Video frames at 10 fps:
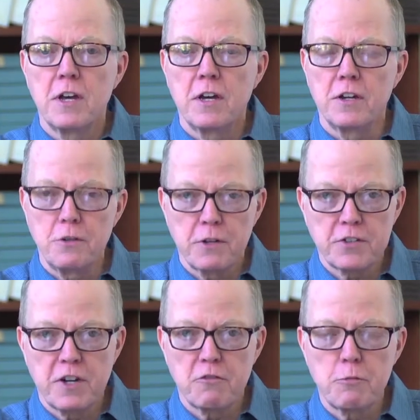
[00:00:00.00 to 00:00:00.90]
a
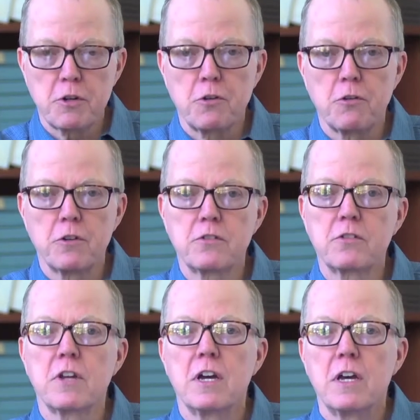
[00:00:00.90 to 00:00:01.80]
U.S. government
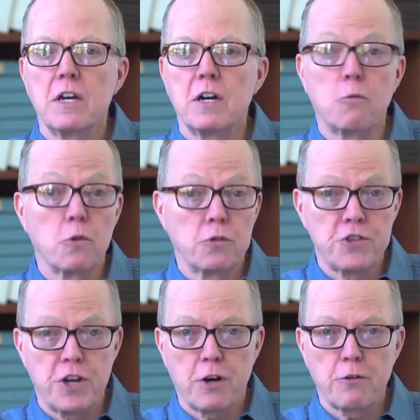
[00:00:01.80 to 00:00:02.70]
course, a world
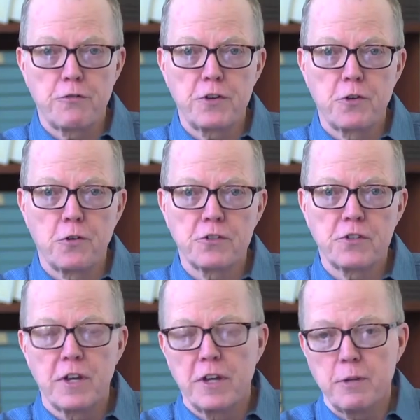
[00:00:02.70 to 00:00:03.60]
geography
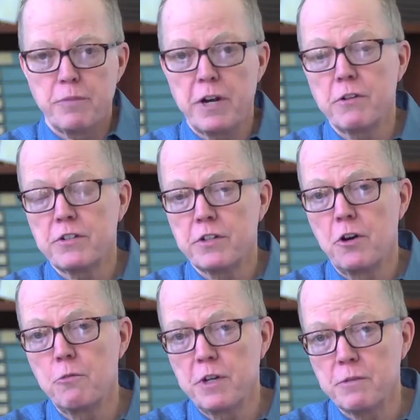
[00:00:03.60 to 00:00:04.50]
course, and parents at
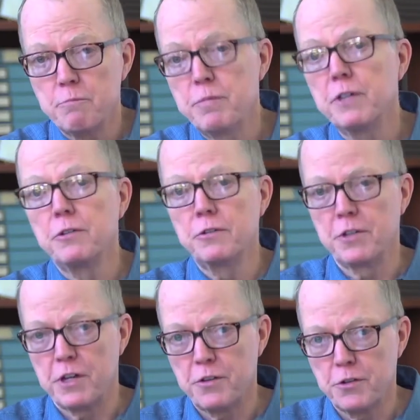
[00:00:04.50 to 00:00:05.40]
home can build
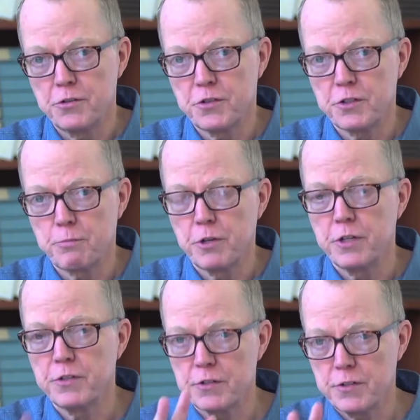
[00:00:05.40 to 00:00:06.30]
on those
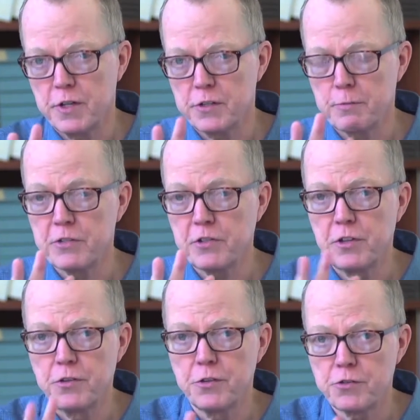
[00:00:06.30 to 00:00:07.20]
experiences, especially
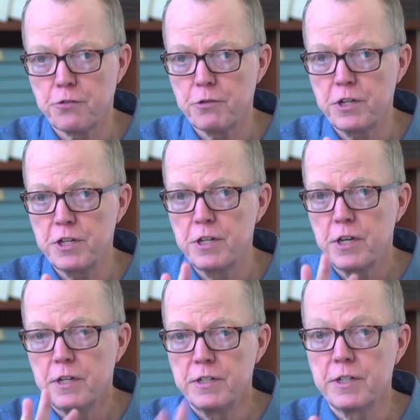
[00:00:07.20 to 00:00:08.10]
in those three
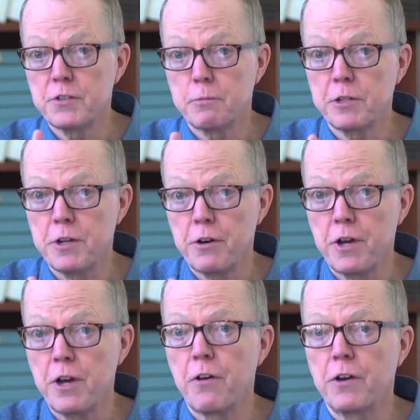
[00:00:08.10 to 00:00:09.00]

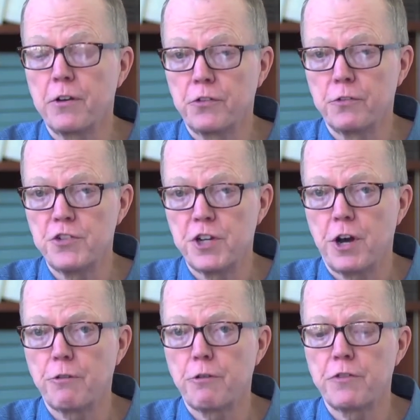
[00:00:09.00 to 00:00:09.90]
disciplinary areas of
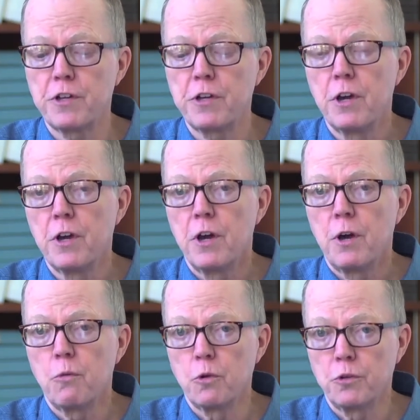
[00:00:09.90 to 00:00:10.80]
geography,
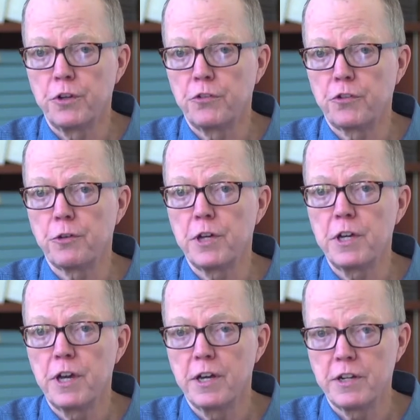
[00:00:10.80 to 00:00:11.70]
world
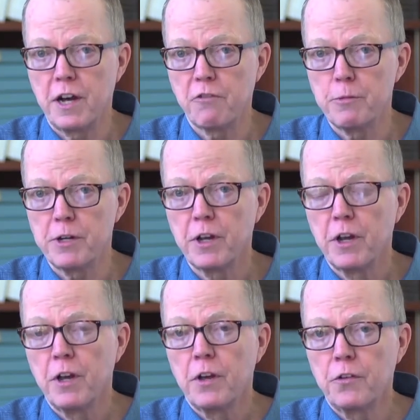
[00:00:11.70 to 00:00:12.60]
history, and government.
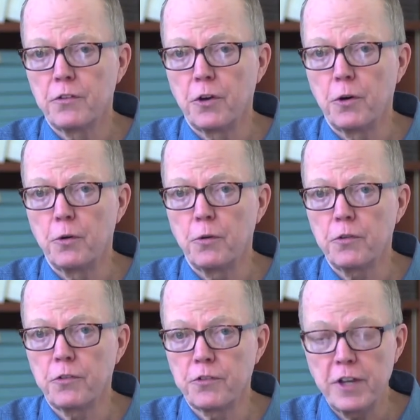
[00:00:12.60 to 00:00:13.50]
So
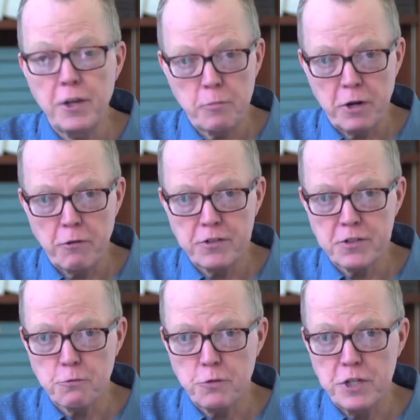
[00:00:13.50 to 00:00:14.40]
seeing
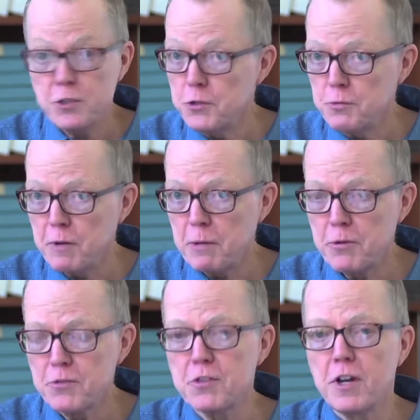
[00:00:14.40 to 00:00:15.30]
parents read
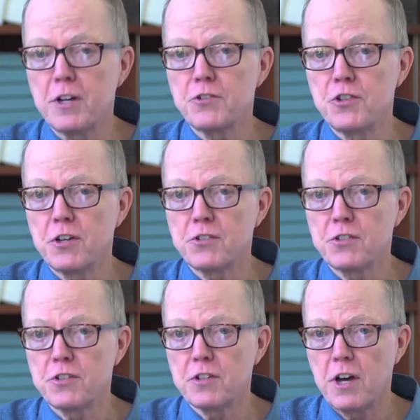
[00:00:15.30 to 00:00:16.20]
newspapers, not
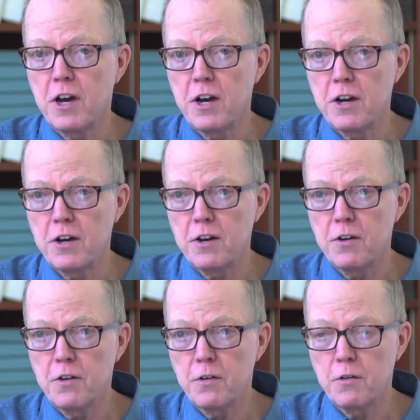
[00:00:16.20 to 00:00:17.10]
just
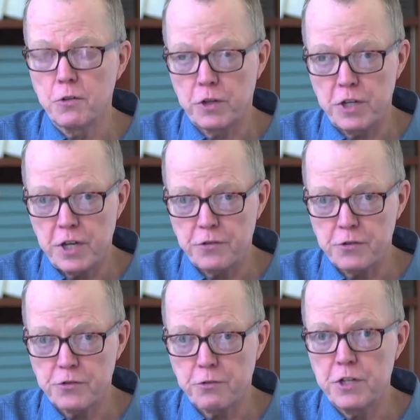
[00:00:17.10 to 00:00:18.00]
looking at
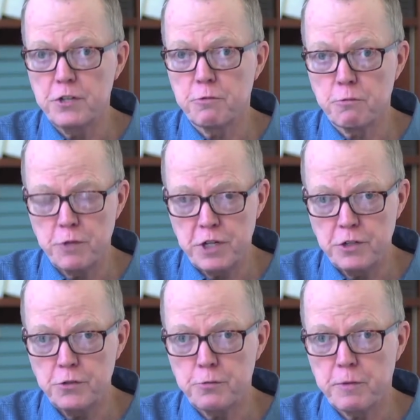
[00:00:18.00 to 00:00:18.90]
their screens, but
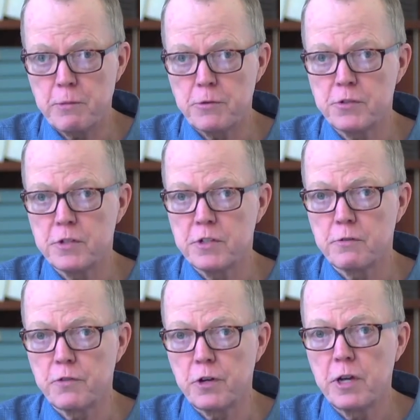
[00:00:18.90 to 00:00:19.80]
reading newspapers is
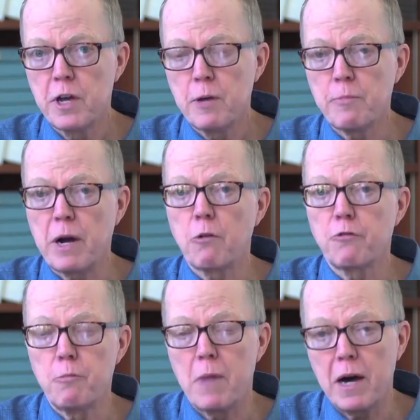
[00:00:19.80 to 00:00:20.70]
a very
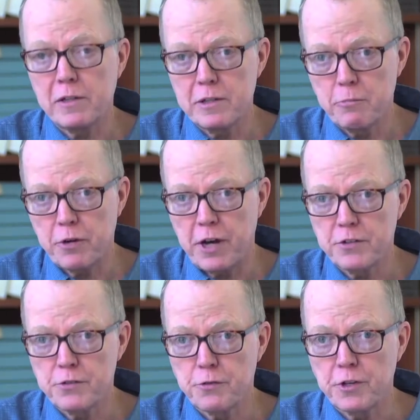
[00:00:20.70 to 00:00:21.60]
powerful modeling
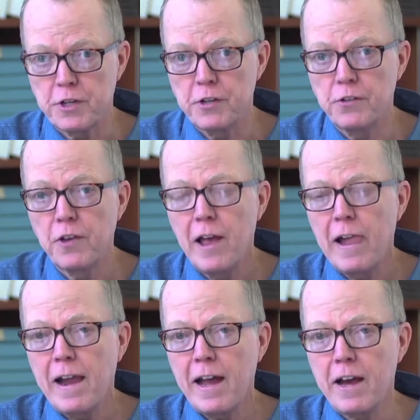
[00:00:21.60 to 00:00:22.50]
practice for kids.
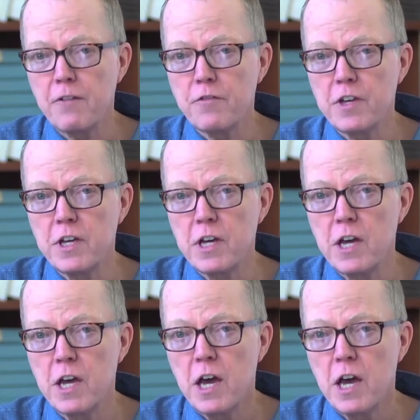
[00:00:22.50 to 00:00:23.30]
Having